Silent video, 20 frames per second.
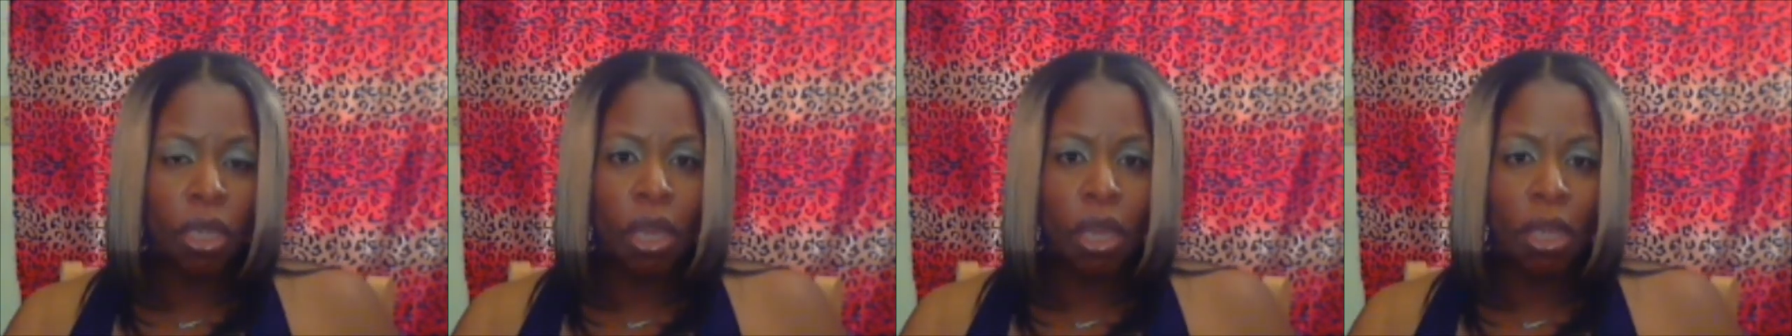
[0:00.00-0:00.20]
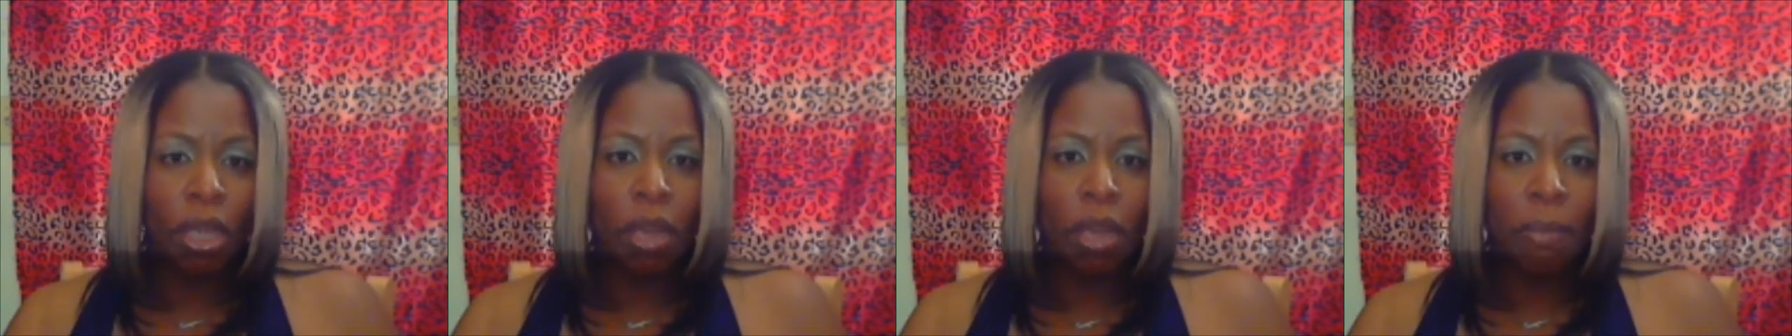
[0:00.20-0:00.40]

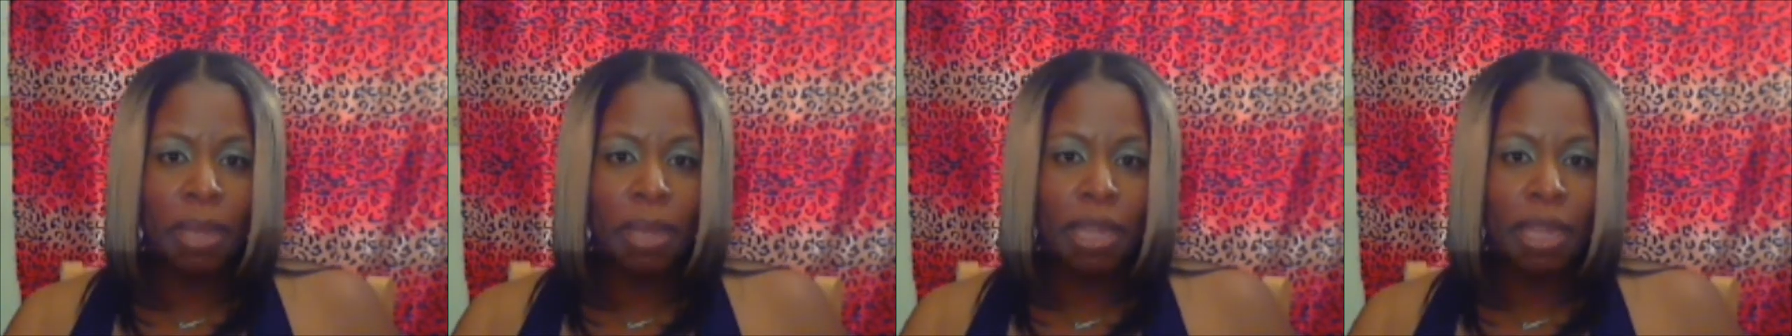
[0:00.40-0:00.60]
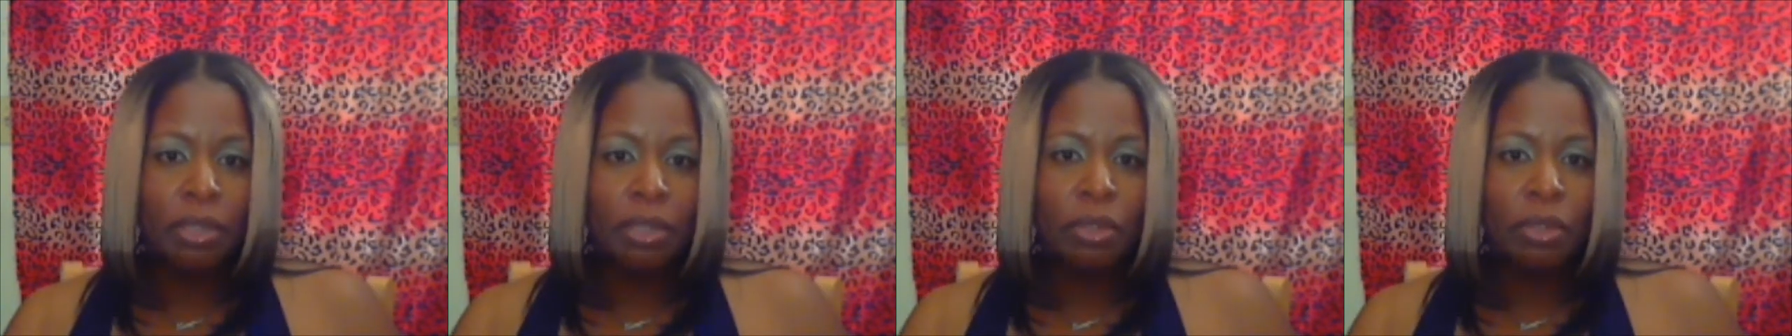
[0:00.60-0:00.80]
uh, my
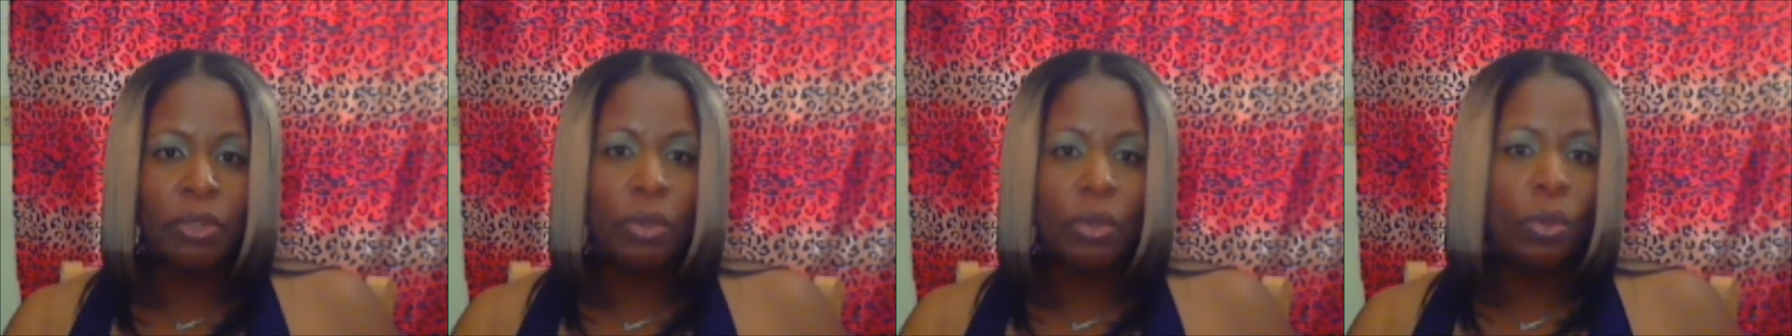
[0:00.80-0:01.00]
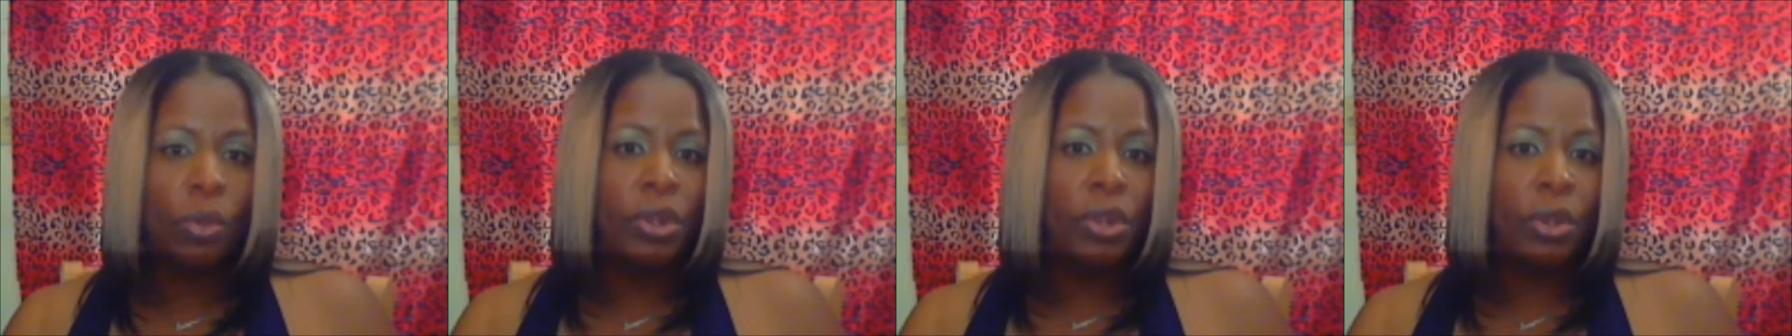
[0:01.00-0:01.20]

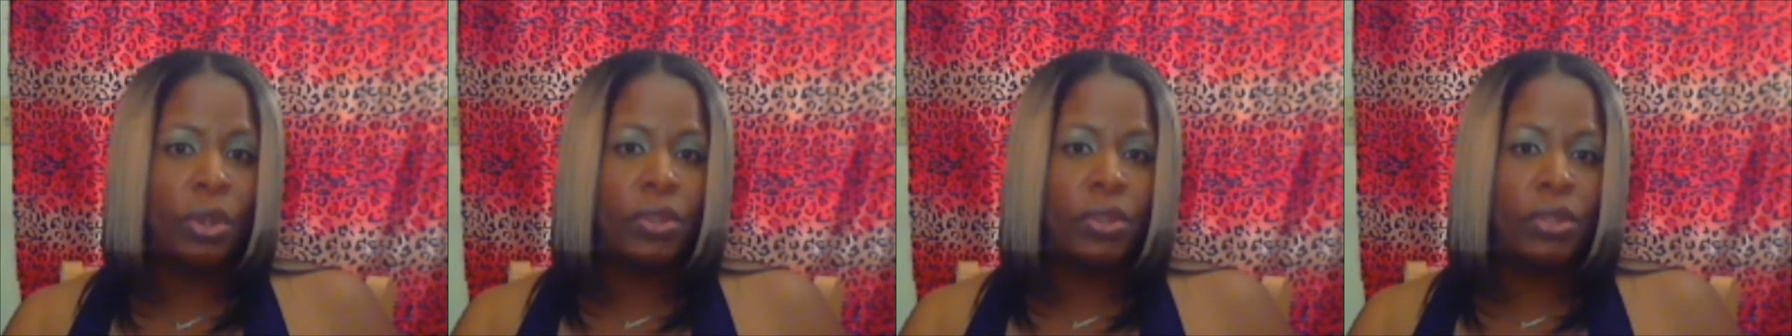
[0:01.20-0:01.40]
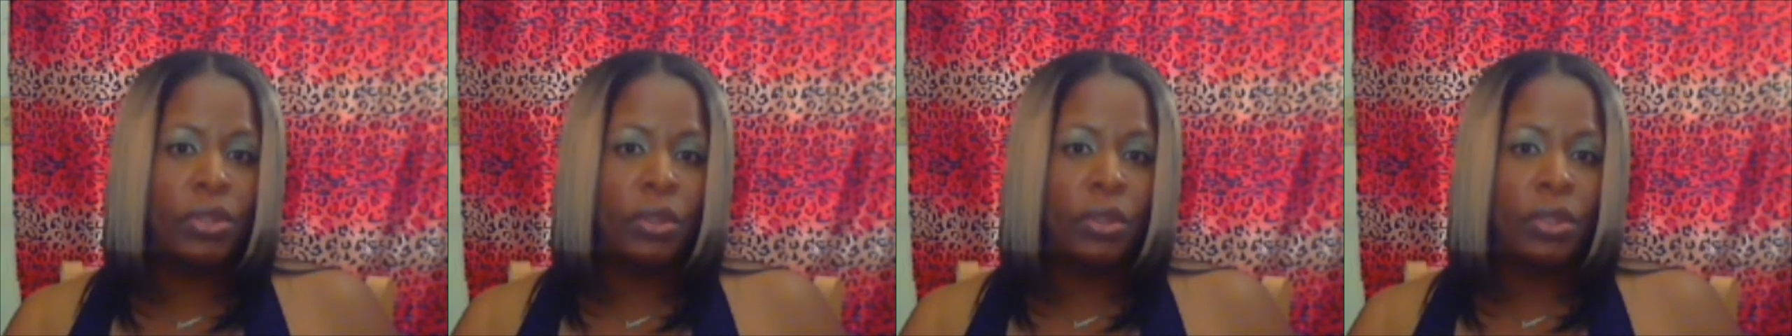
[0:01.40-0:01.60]
doctor's
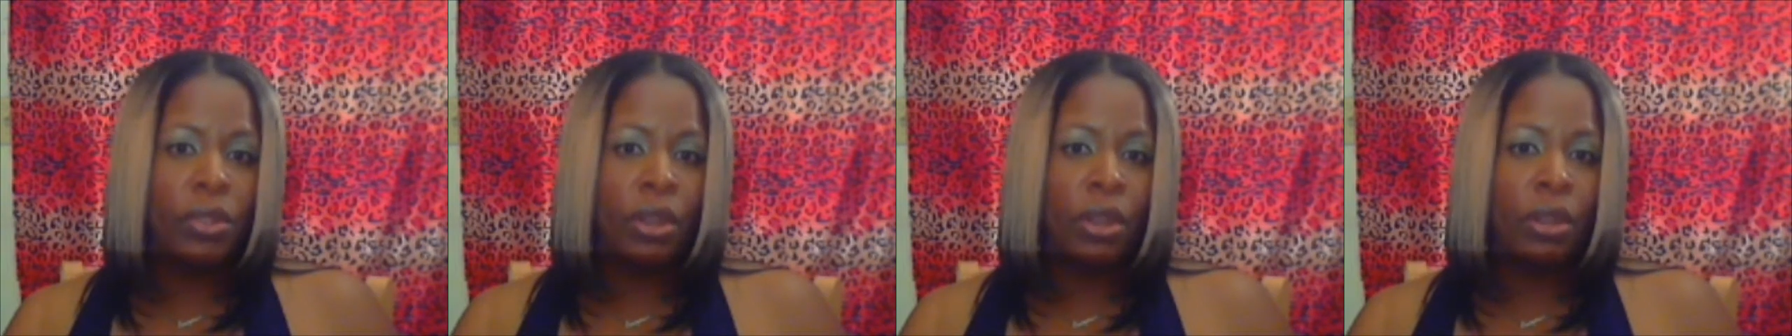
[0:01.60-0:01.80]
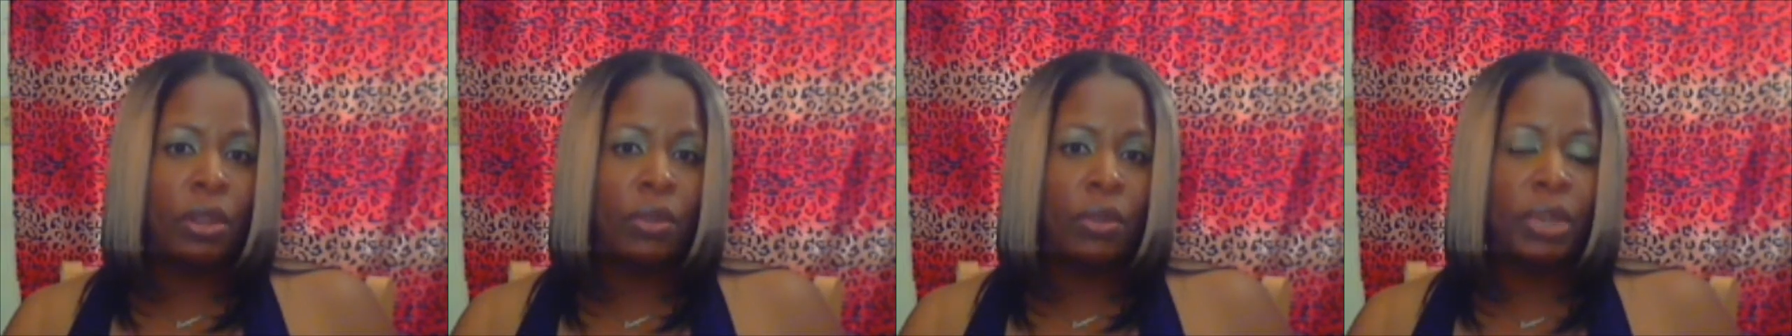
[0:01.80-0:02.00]
orders or
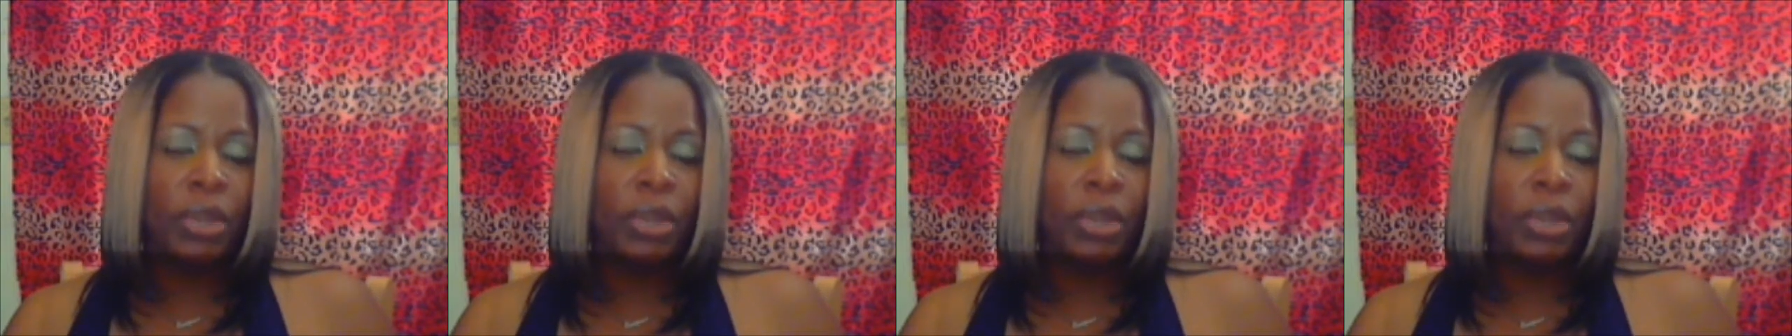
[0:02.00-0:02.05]
uh,